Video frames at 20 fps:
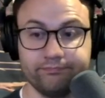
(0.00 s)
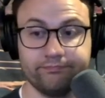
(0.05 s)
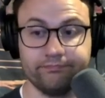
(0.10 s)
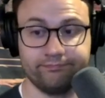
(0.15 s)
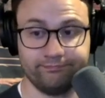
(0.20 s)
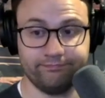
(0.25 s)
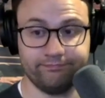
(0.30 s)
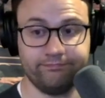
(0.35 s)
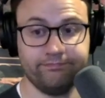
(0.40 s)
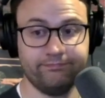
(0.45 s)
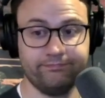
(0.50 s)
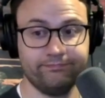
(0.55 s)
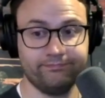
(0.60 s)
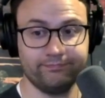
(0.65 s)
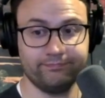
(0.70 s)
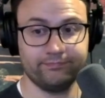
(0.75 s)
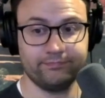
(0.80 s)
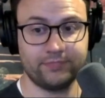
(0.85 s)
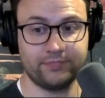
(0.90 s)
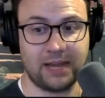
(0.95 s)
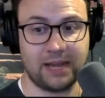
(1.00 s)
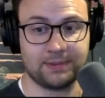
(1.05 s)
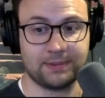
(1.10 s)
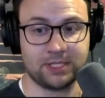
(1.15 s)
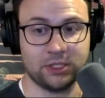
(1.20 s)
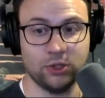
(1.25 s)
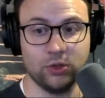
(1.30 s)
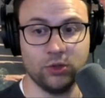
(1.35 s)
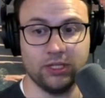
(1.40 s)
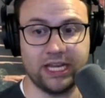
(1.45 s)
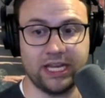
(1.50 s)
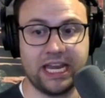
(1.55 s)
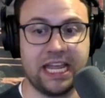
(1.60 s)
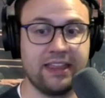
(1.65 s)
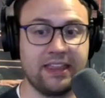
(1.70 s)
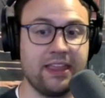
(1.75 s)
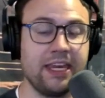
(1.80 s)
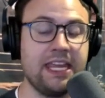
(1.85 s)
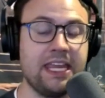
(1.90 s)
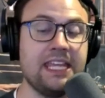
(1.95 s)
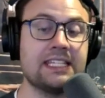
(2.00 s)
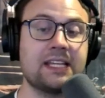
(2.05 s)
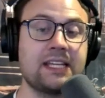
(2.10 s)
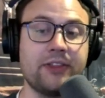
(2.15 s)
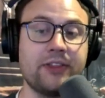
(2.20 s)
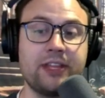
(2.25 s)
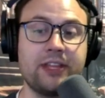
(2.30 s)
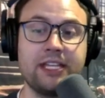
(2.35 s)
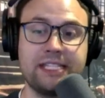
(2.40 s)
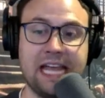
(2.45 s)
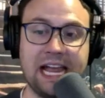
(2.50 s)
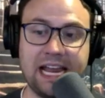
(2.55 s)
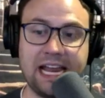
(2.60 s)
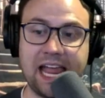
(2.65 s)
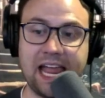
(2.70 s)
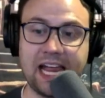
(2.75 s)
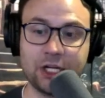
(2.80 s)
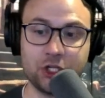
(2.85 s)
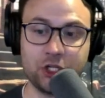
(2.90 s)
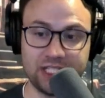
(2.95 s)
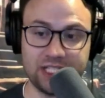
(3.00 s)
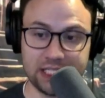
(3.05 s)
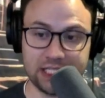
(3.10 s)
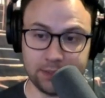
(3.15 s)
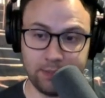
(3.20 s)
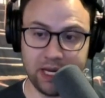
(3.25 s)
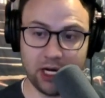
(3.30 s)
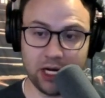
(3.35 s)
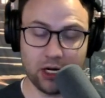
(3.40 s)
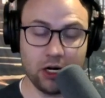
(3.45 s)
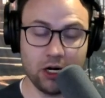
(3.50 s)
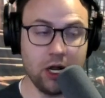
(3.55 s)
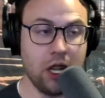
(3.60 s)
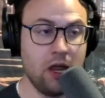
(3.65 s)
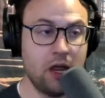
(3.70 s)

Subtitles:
Mm-hmm. Absolutely. And then he's got the attack action spear